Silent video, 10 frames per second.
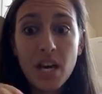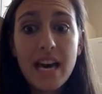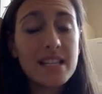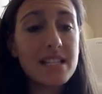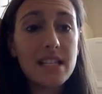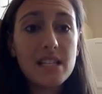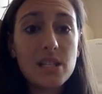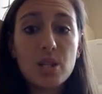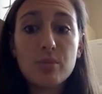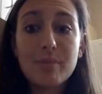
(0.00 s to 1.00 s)
S is
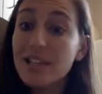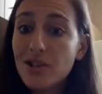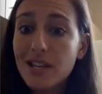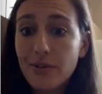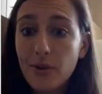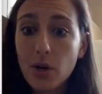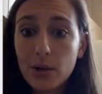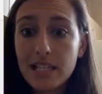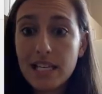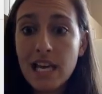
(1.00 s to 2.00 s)
speech
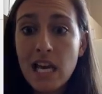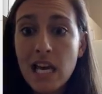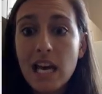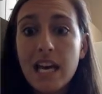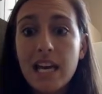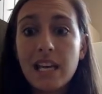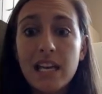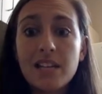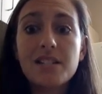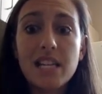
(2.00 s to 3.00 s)
difficulty,
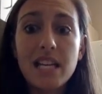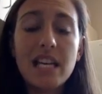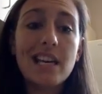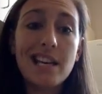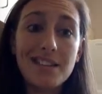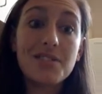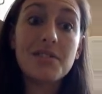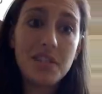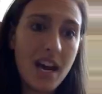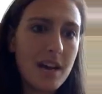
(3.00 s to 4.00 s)
and T
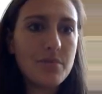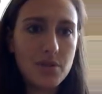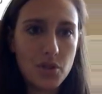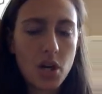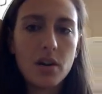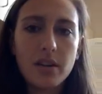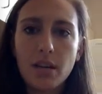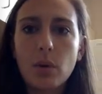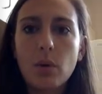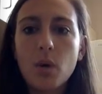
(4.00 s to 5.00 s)
is time to call
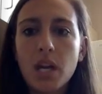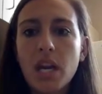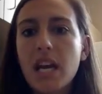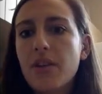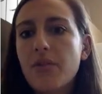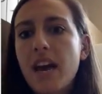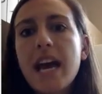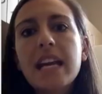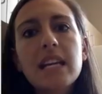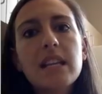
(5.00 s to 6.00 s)
911. If
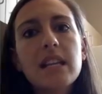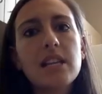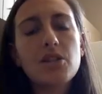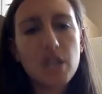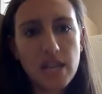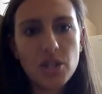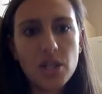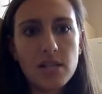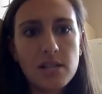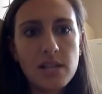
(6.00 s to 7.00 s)
anything
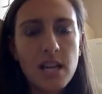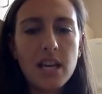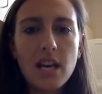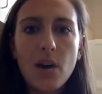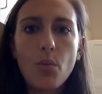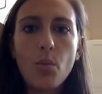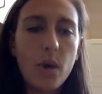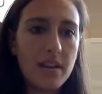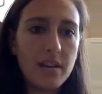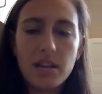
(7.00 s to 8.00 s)
changes
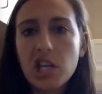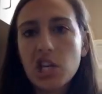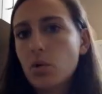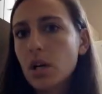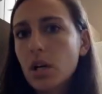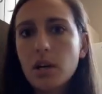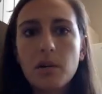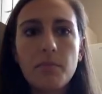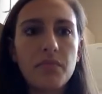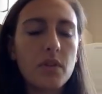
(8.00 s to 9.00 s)
with your